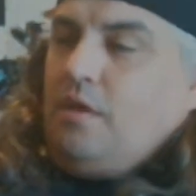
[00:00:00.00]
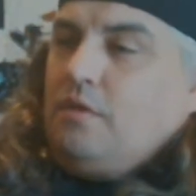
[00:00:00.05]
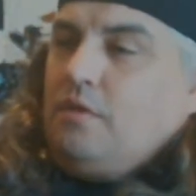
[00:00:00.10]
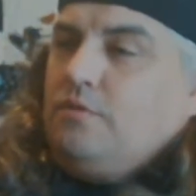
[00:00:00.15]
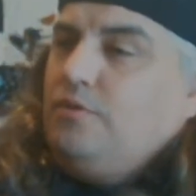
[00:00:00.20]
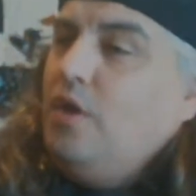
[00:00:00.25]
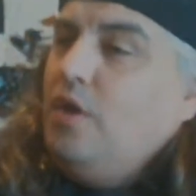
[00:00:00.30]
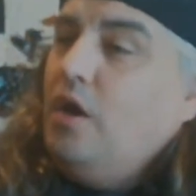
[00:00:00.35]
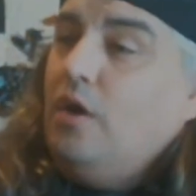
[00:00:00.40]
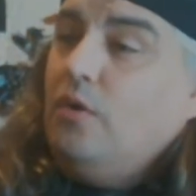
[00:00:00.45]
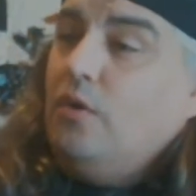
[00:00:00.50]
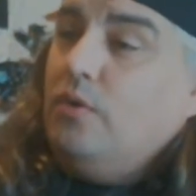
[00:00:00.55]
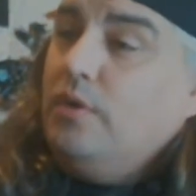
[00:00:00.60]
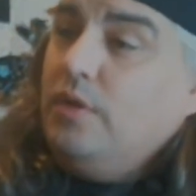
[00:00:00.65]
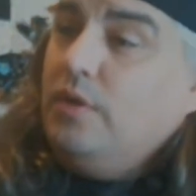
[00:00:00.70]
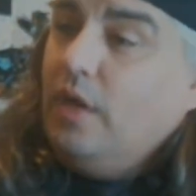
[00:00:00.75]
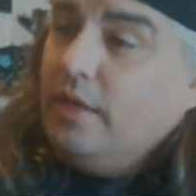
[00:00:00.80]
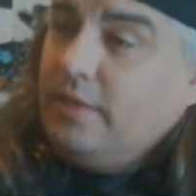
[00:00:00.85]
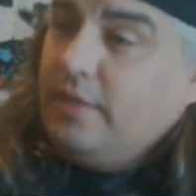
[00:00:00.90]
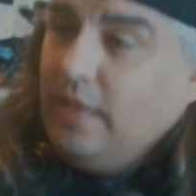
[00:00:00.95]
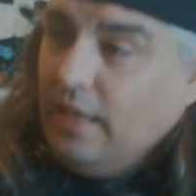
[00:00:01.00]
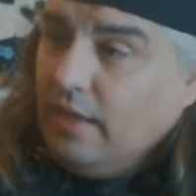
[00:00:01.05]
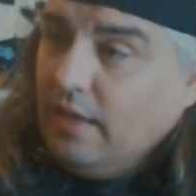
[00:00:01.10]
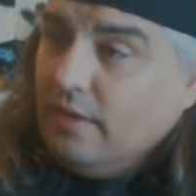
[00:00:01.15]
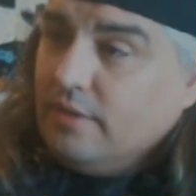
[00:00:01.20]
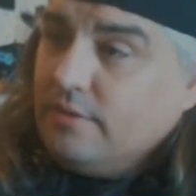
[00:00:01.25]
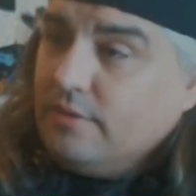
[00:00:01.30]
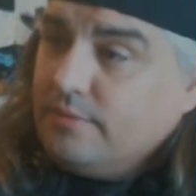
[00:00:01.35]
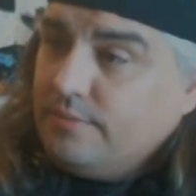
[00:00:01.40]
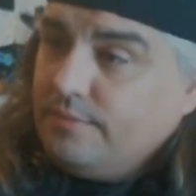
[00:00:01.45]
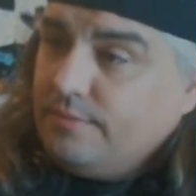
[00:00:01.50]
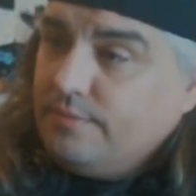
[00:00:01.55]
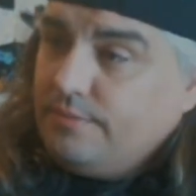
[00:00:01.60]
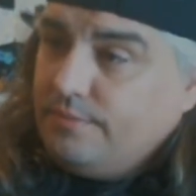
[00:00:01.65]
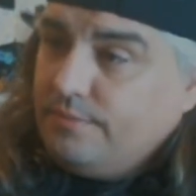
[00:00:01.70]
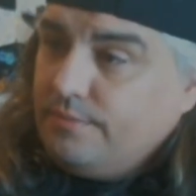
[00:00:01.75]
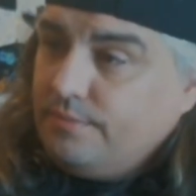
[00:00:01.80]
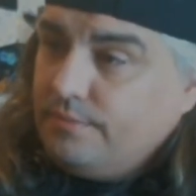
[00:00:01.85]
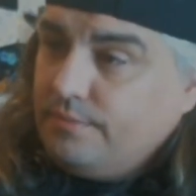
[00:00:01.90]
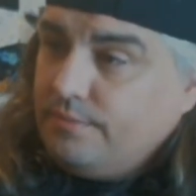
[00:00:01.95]
"No, I can't.
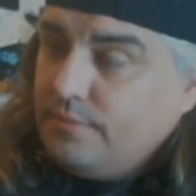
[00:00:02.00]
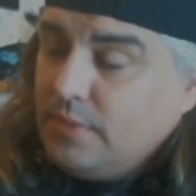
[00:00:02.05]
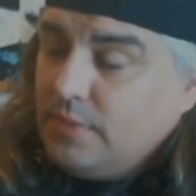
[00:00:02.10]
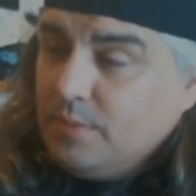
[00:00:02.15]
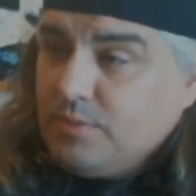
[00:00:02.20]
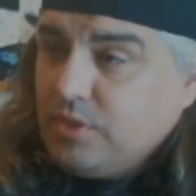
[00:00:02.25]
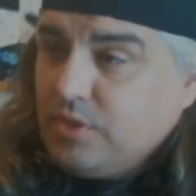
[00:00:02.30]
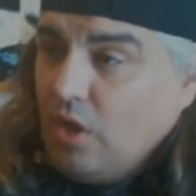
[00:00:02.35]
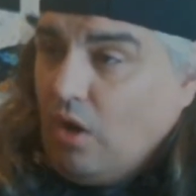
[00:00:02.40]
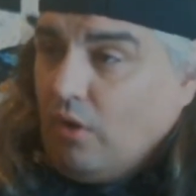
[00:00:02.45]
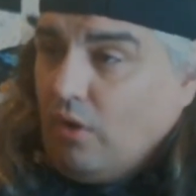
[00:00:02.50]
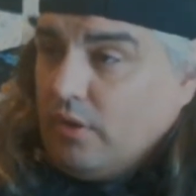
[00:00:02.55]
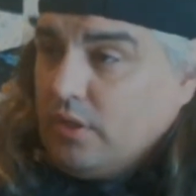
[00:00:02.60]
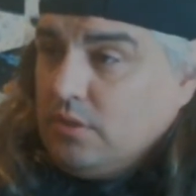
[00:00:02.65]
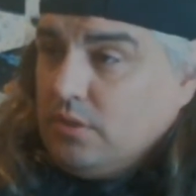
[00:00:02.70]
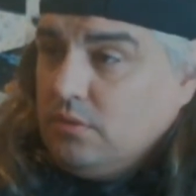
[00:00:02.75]
I'm sorry.